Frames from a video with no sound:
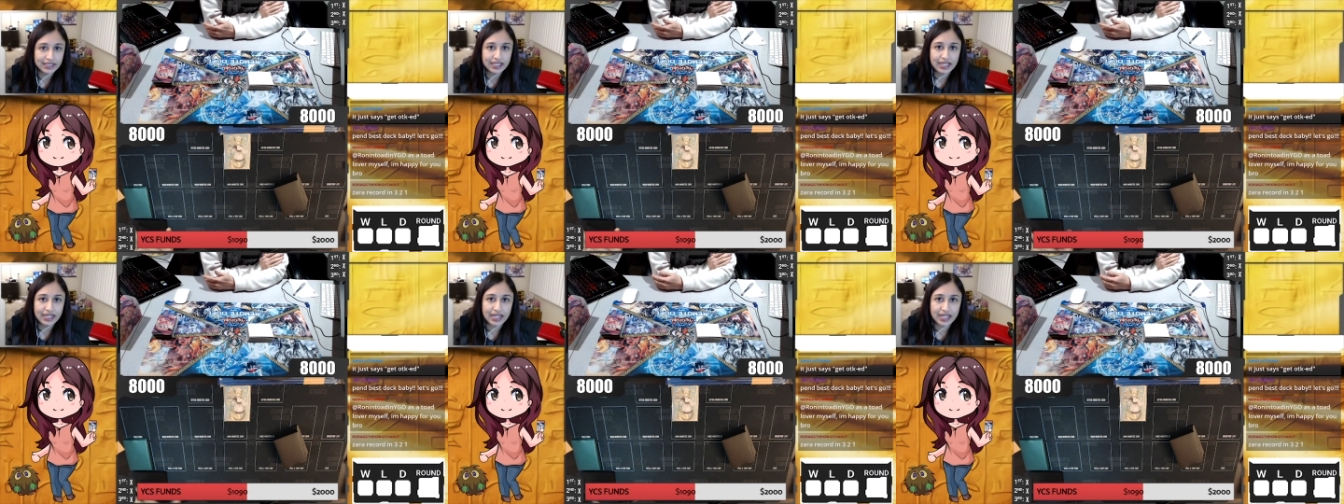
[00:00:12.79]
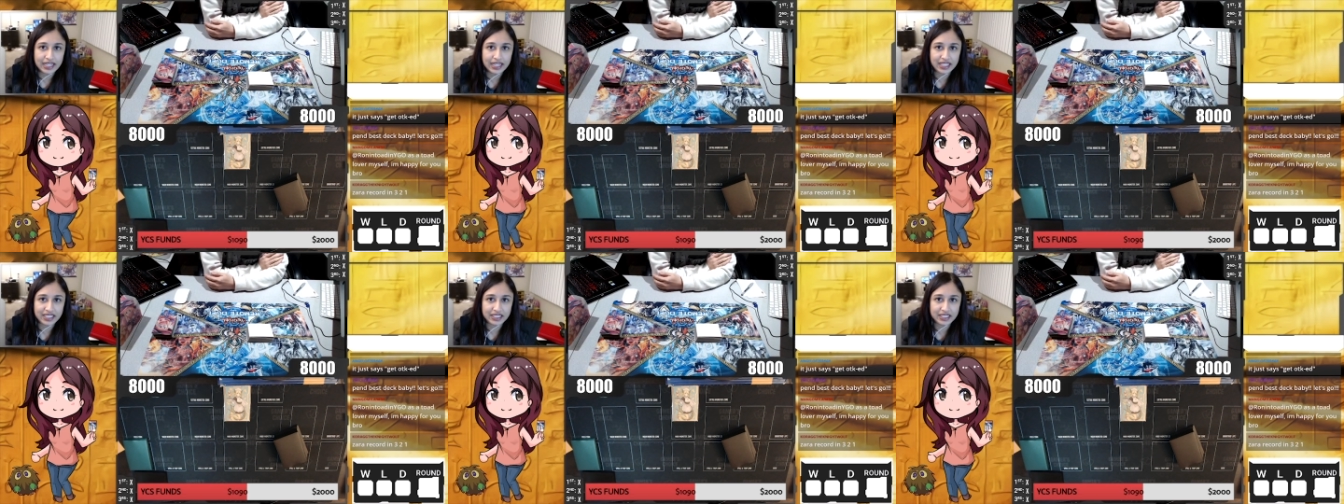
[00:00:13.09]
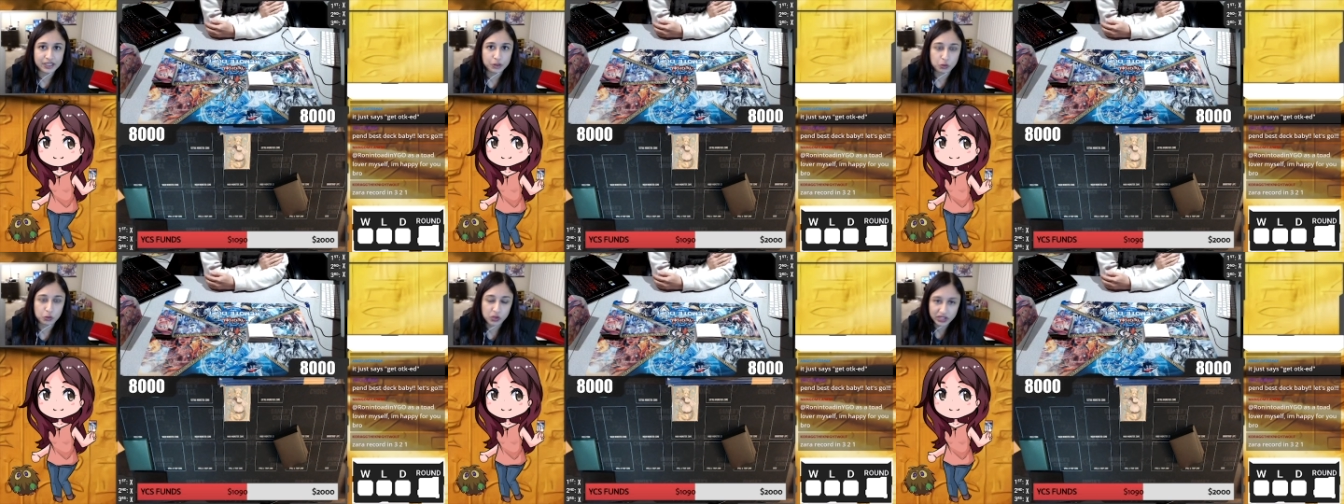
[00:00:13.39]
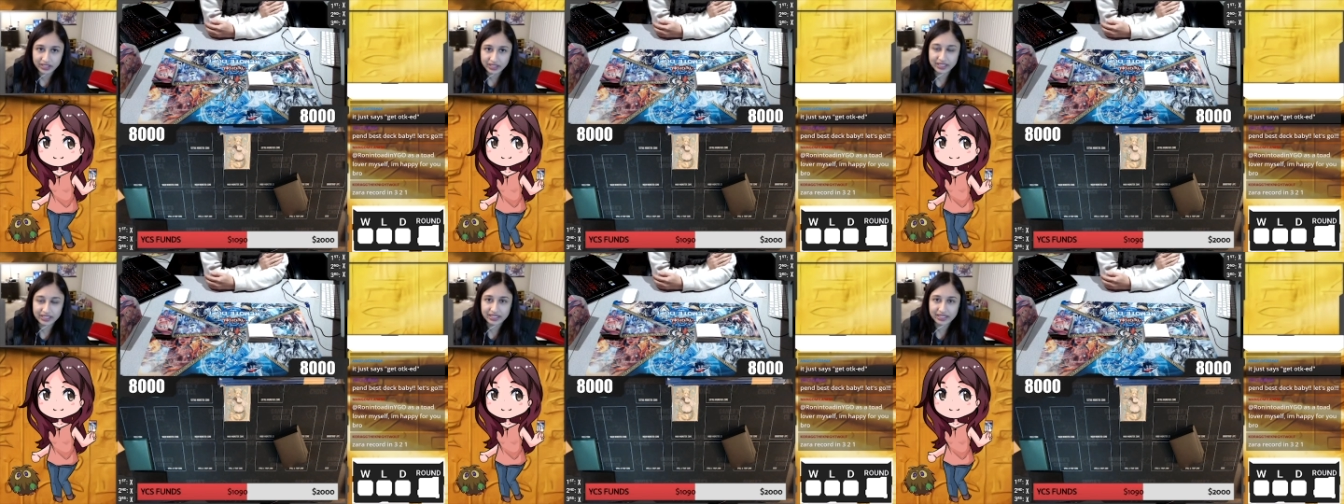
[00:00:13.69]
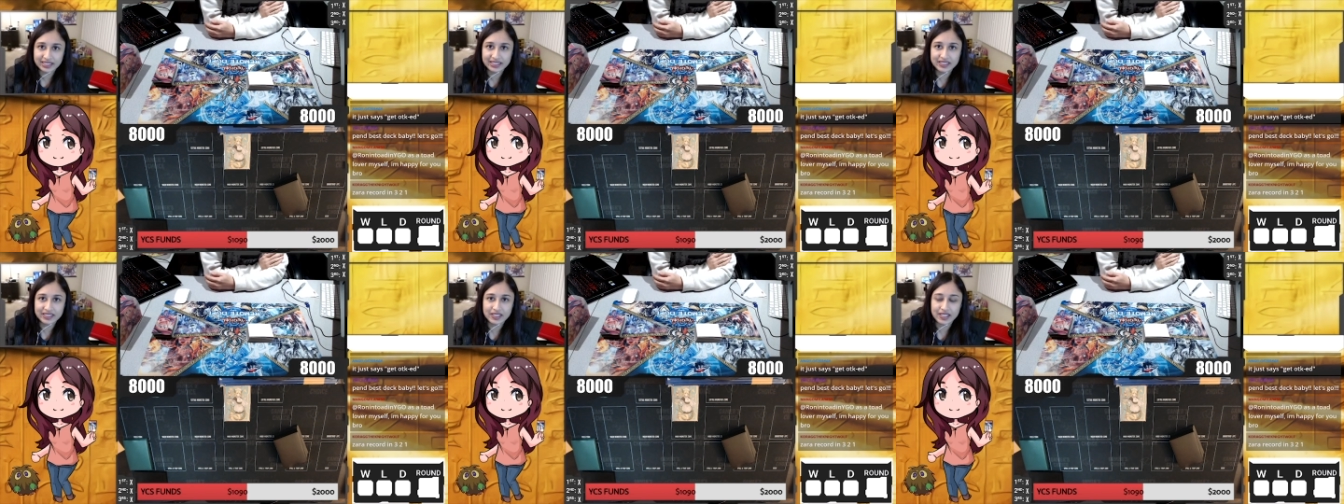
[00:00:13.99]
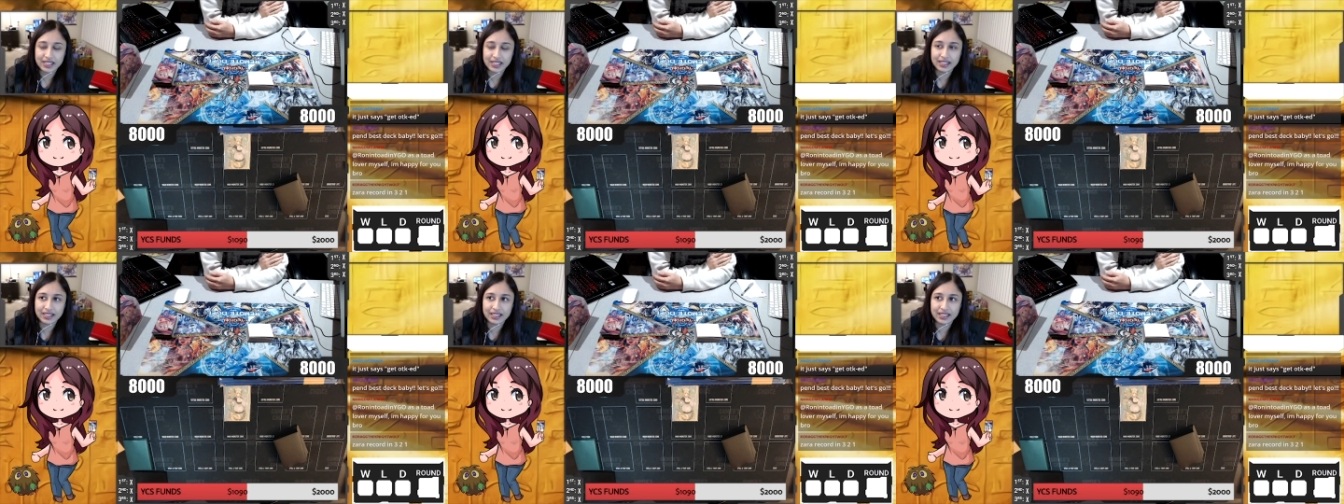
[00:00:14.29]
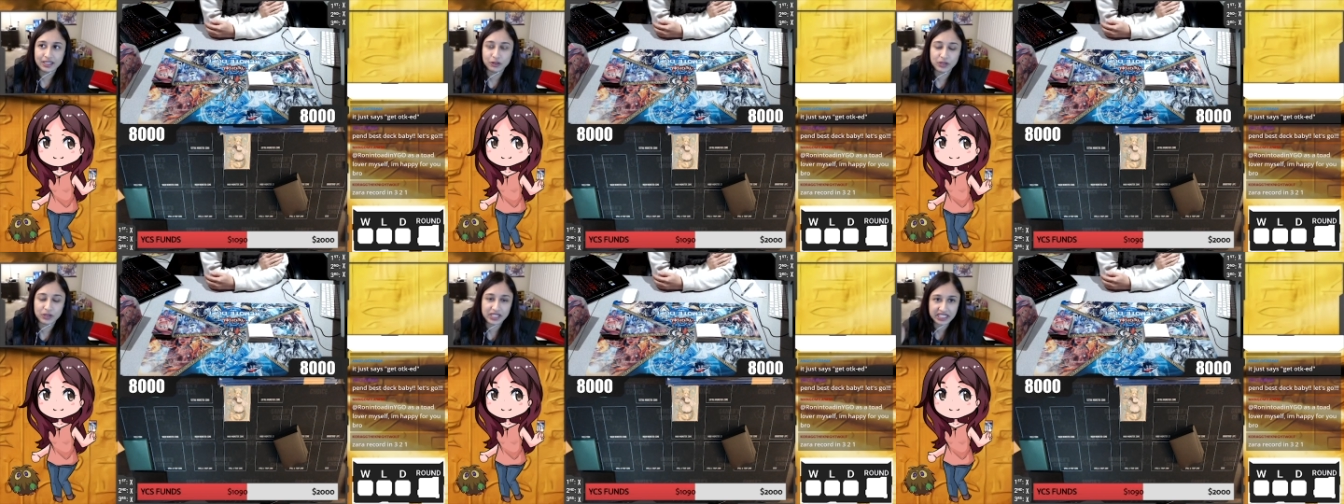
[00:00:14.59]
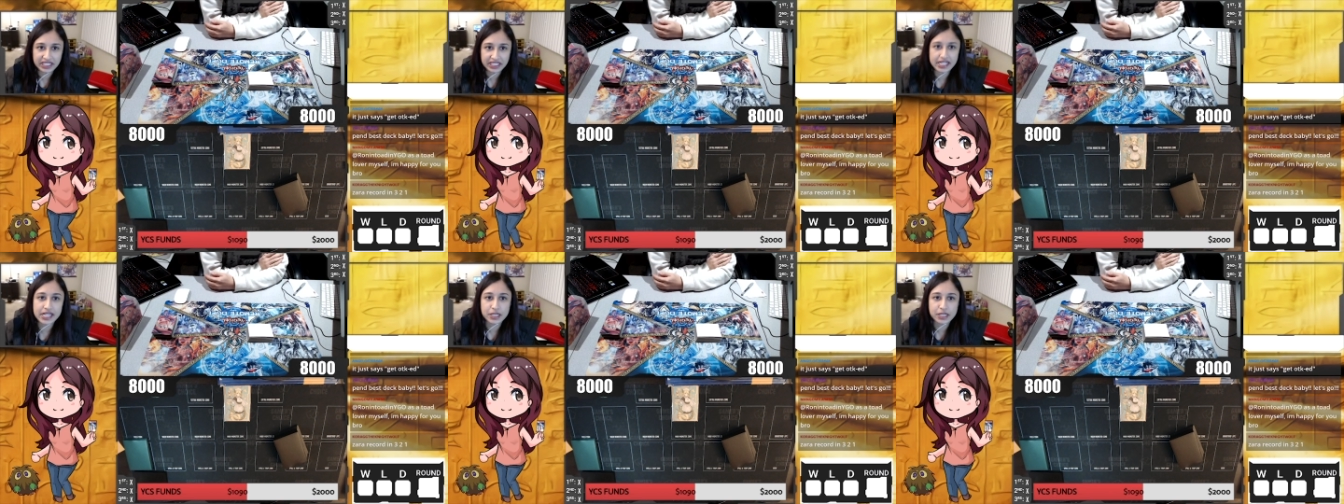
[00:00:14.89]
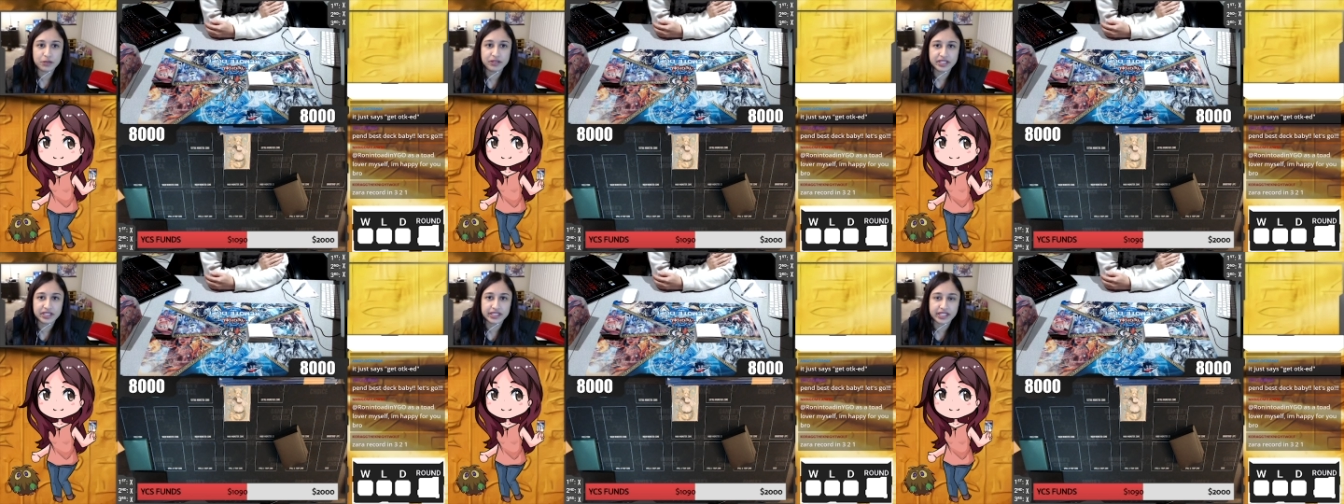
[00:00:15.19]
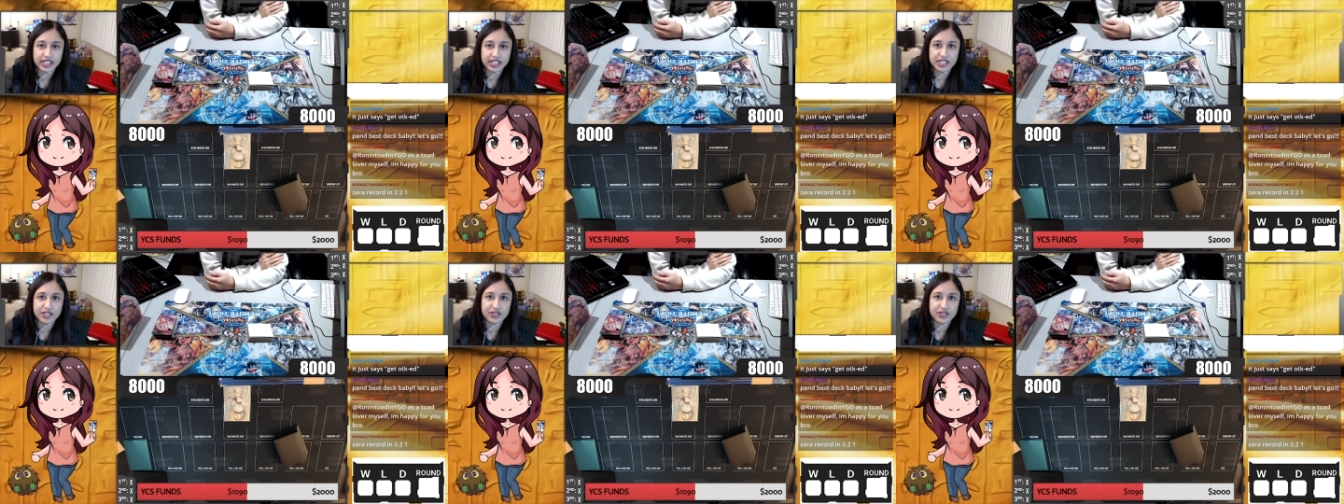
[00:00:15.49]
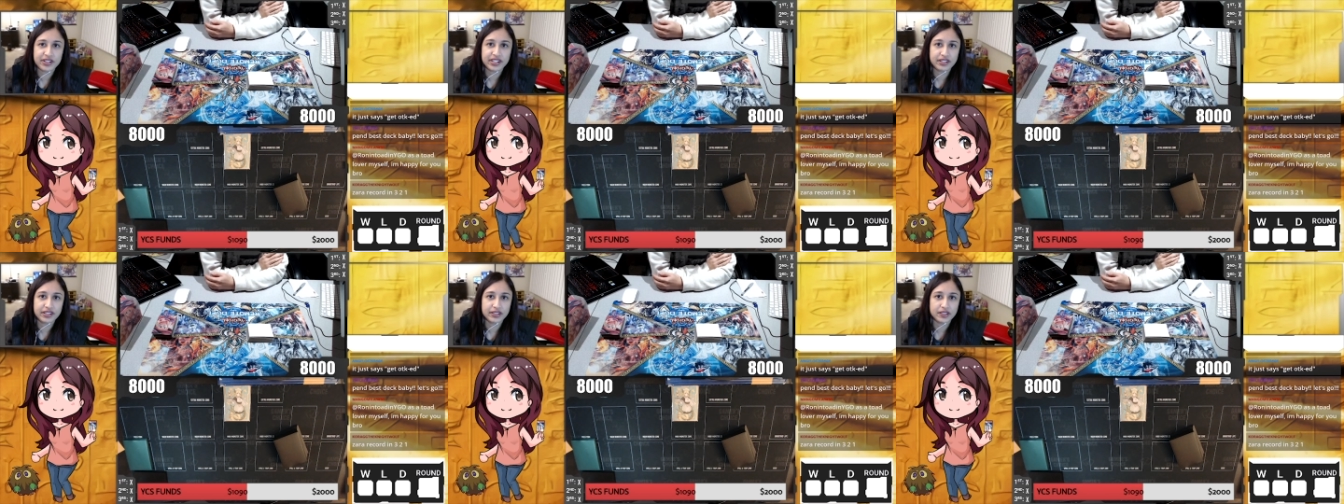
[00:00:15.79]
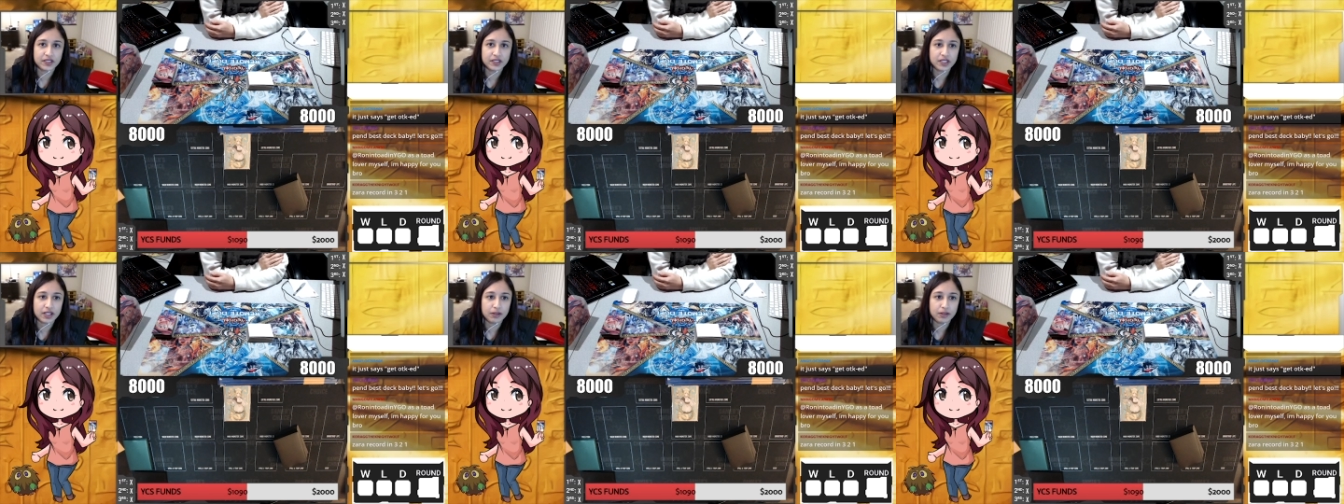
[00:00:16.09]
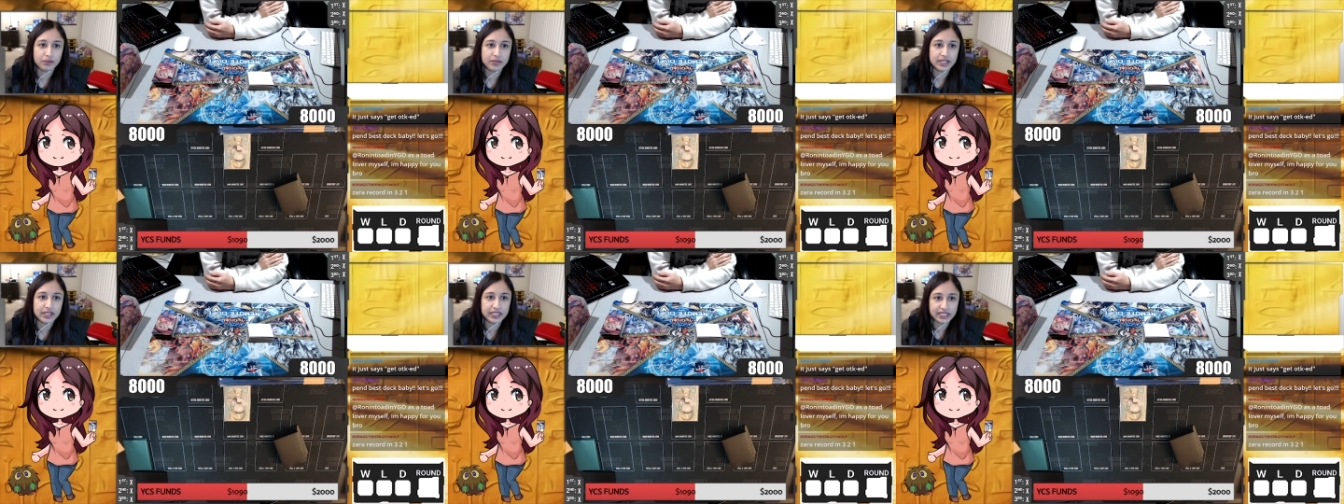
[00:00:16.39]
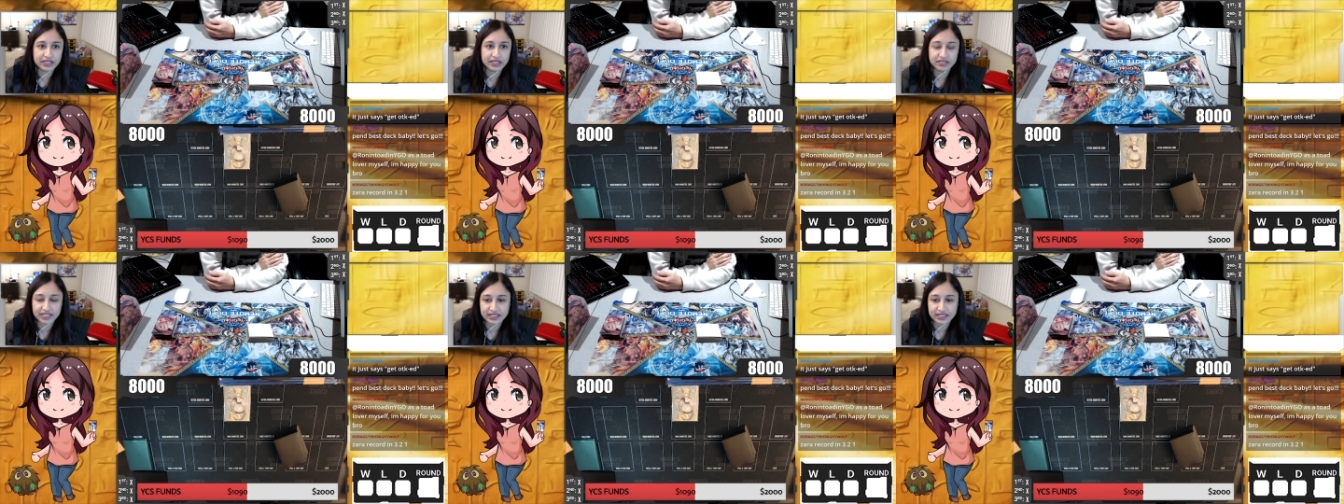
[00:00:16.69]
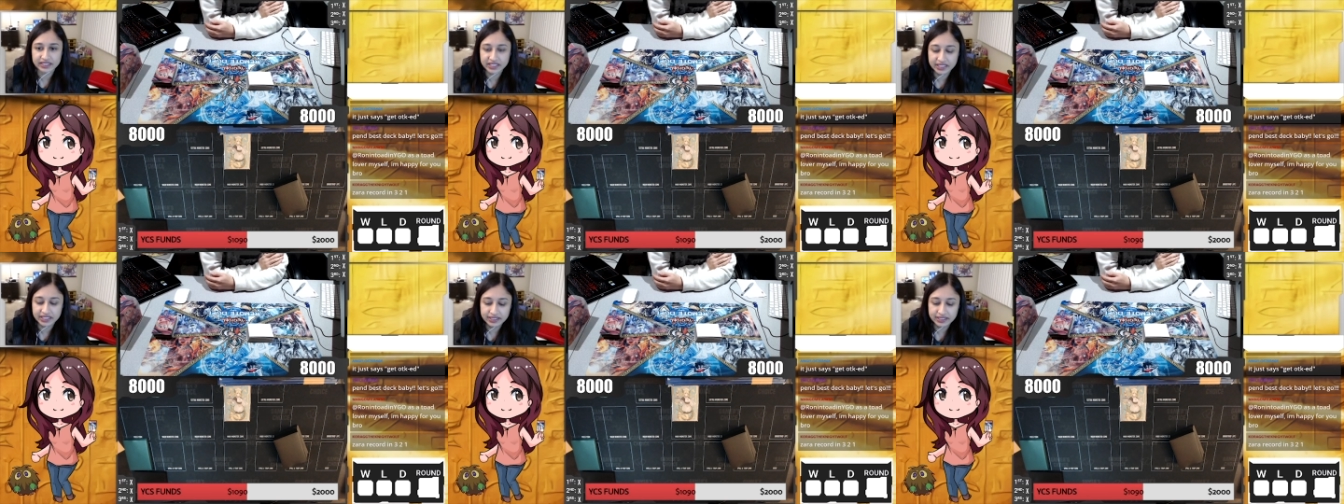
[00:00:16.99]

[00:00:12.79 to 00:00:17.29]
has won uh, Y C S with Sky Striker and top many events.